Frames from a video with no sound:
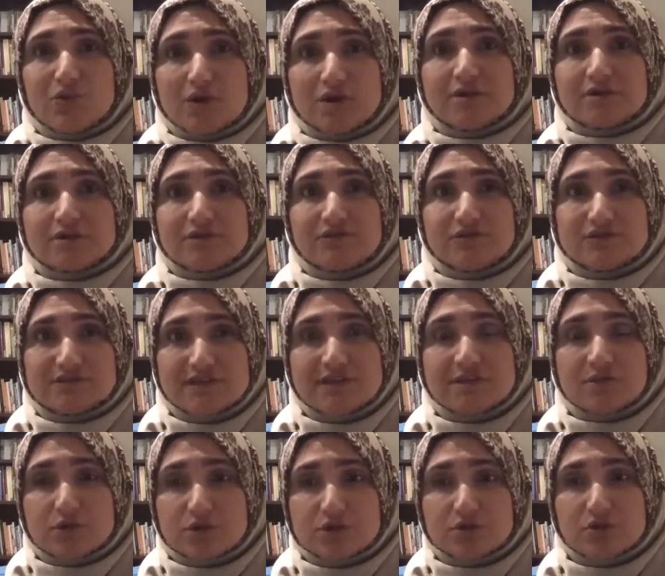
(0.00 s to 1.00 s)
If you say the word
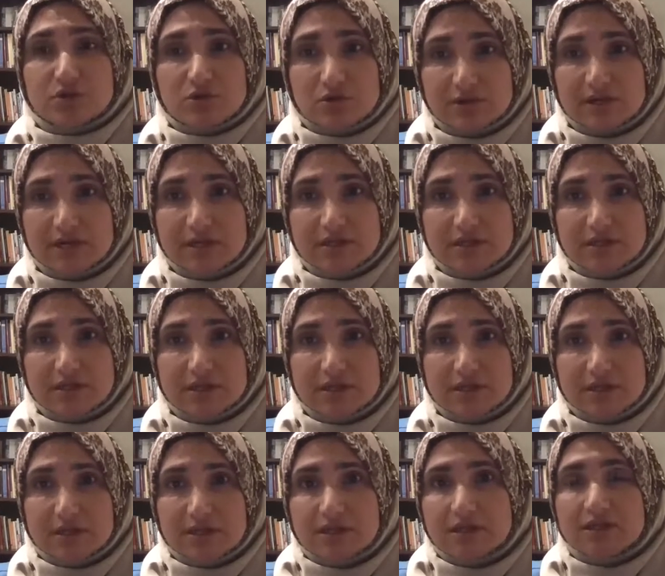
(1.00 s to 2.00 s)
corona,
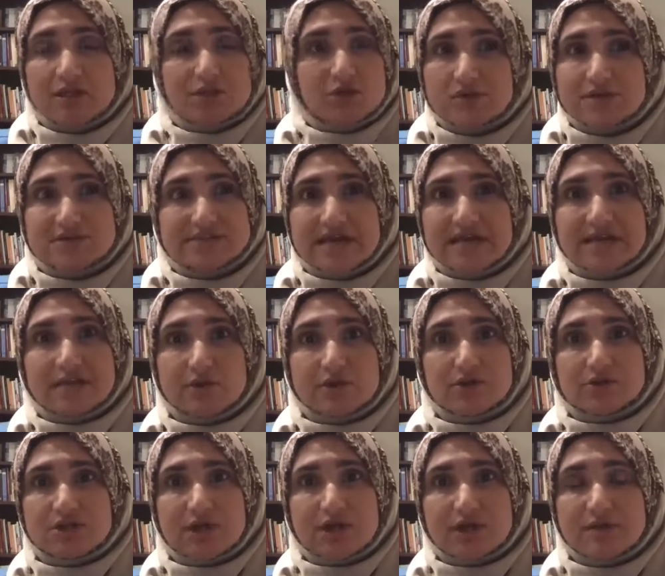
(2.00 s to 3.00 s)
they know exactly what you're
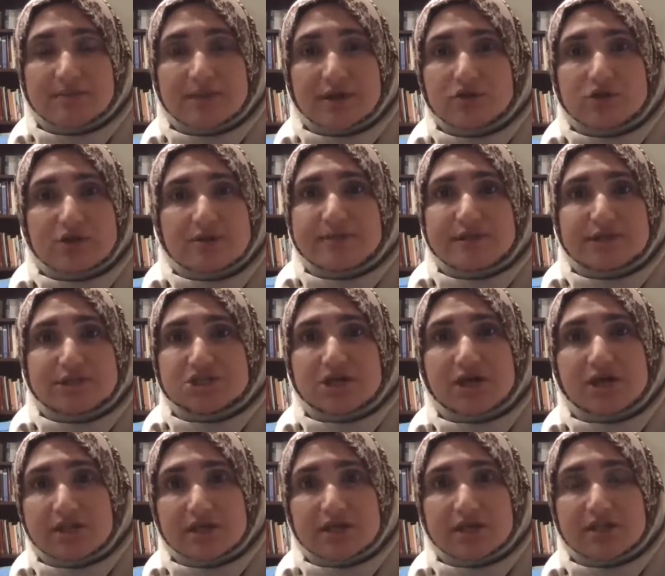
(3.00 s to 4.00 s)
talking about. You could be in China
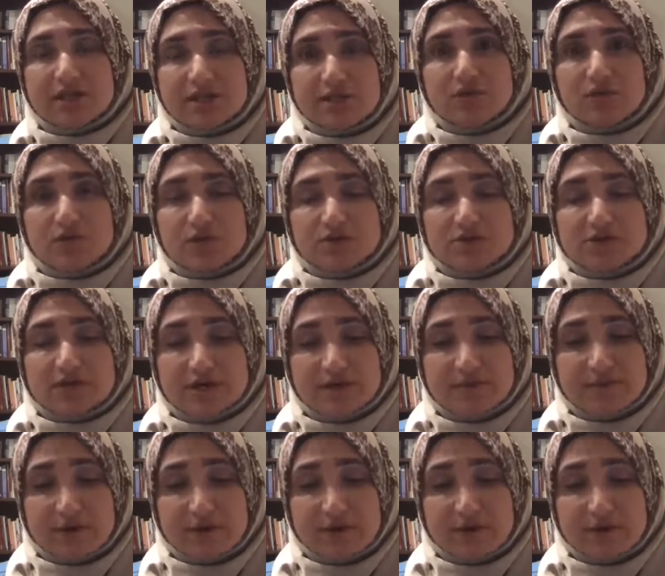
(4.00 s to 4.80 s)
and they know what you're talking about.